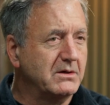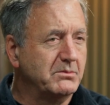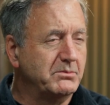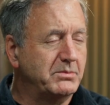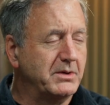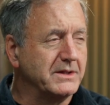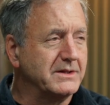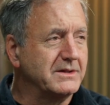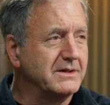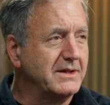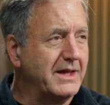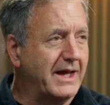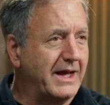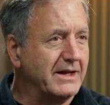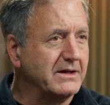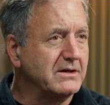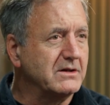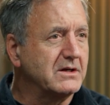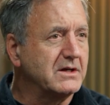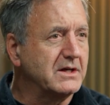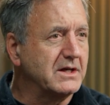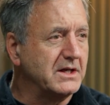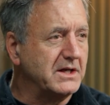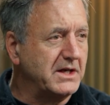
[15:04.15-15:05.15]
But
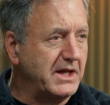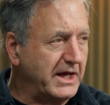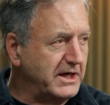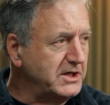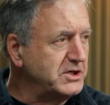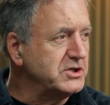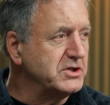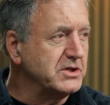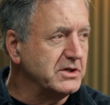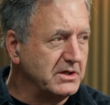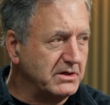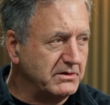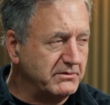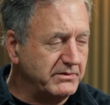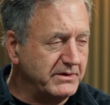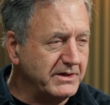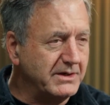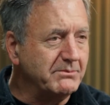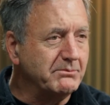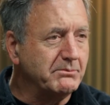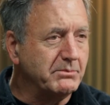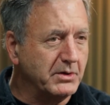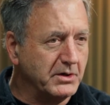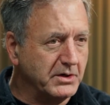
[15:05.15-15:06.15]
that connection of
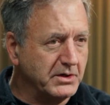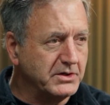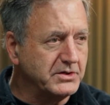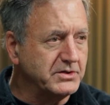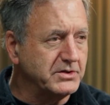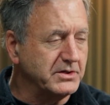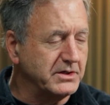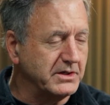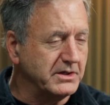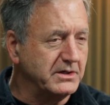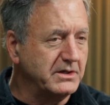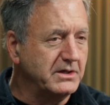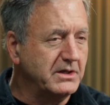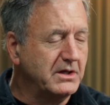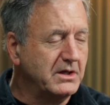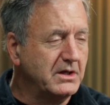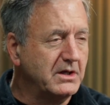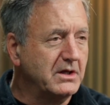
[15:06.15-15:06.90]
in person,